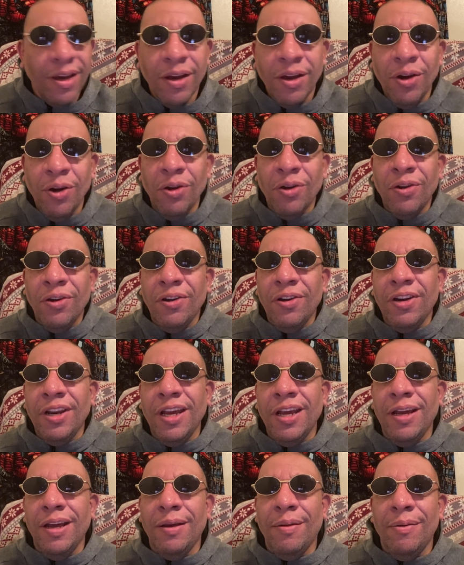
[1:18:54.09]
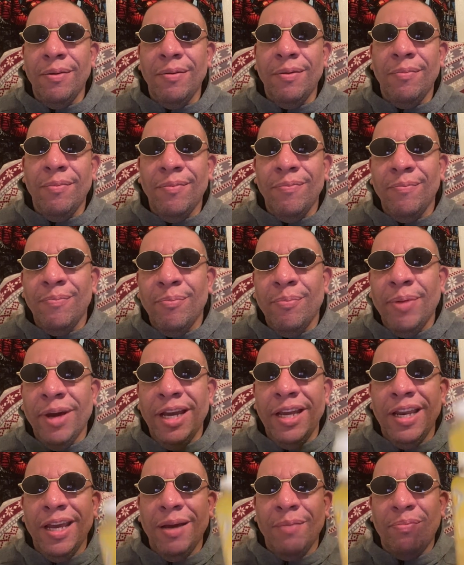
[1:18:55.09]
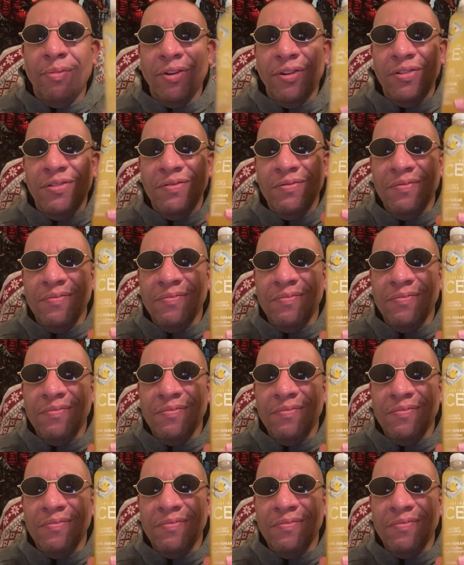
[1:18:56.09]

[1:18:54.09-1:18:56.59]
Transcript: Coconut Pineapple.